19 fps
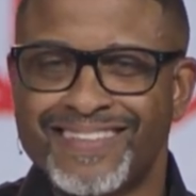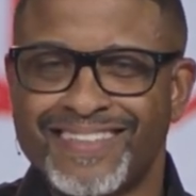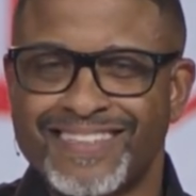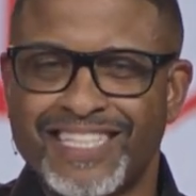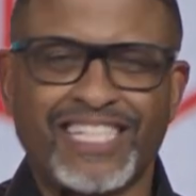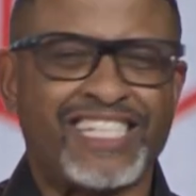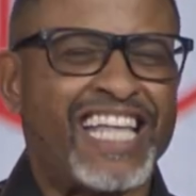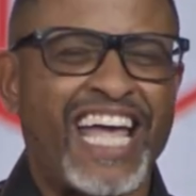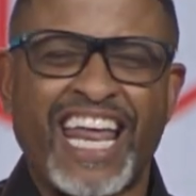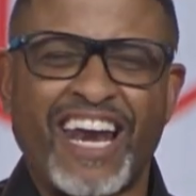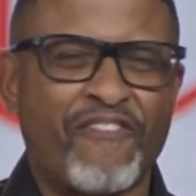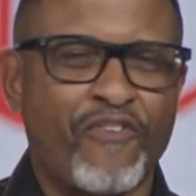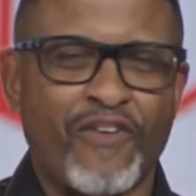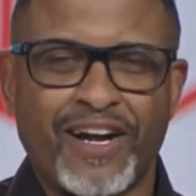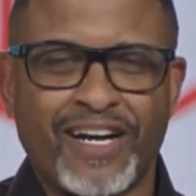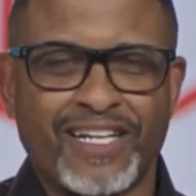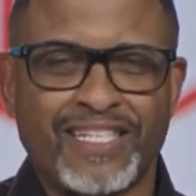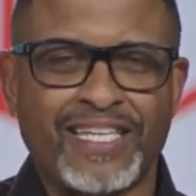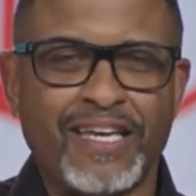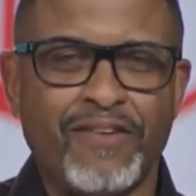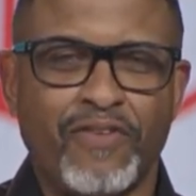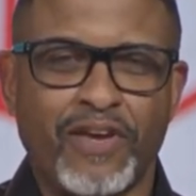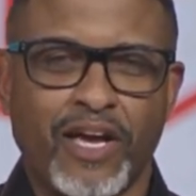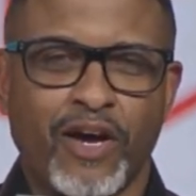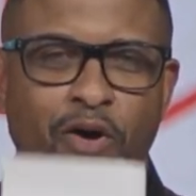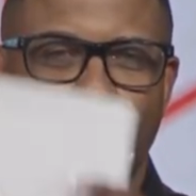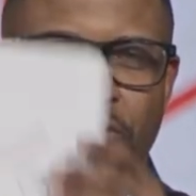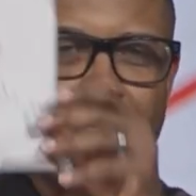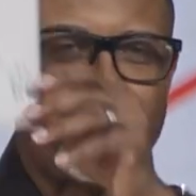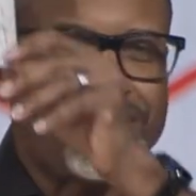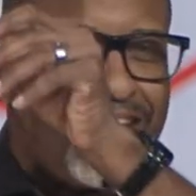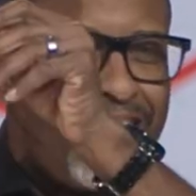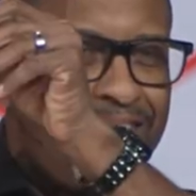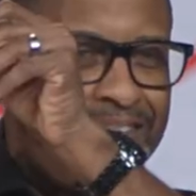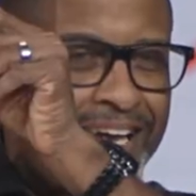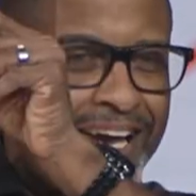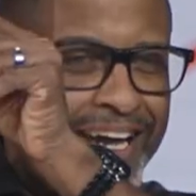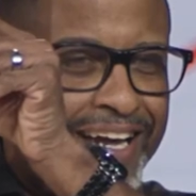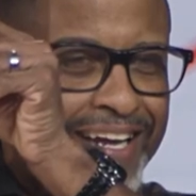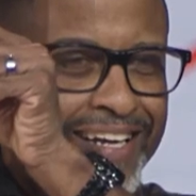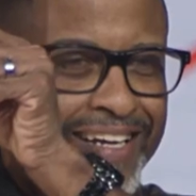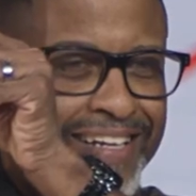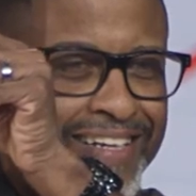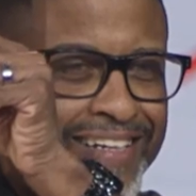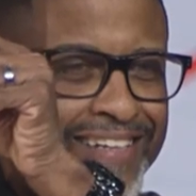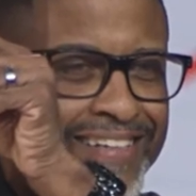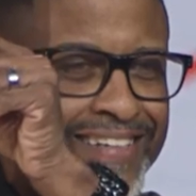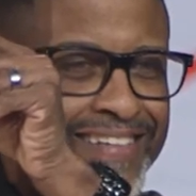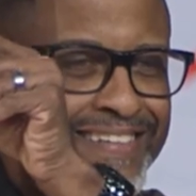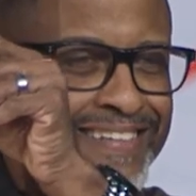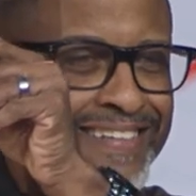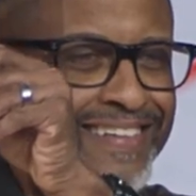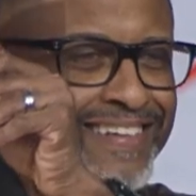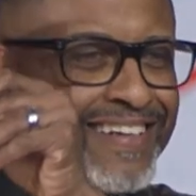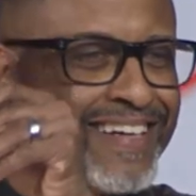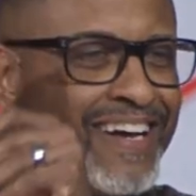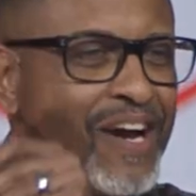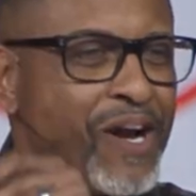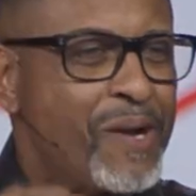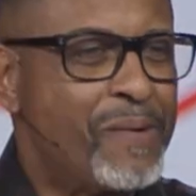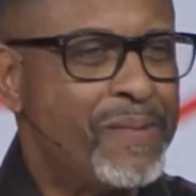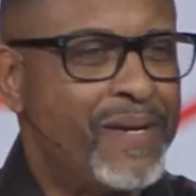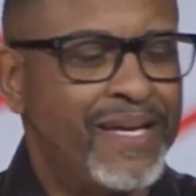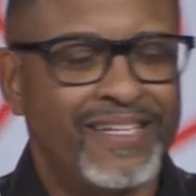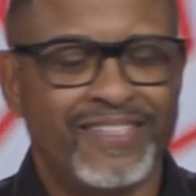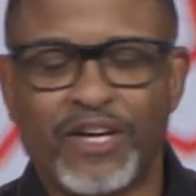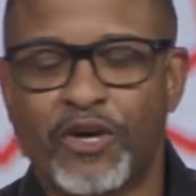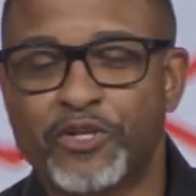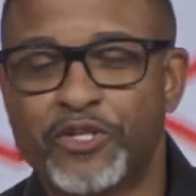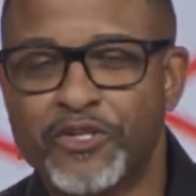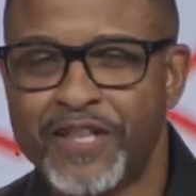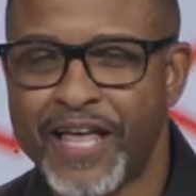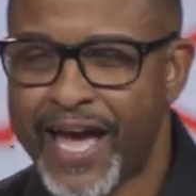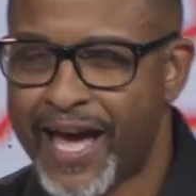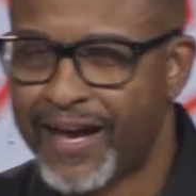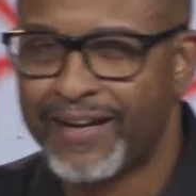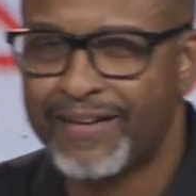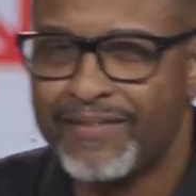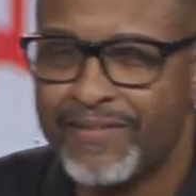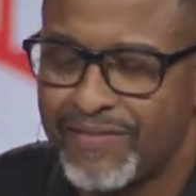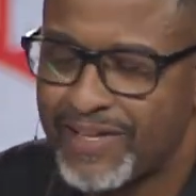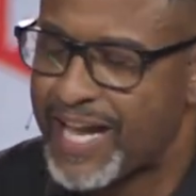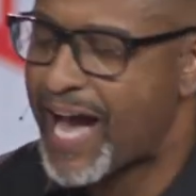Just stand in front of the TV and hold this up. Like, you know what I mean? Don't do that.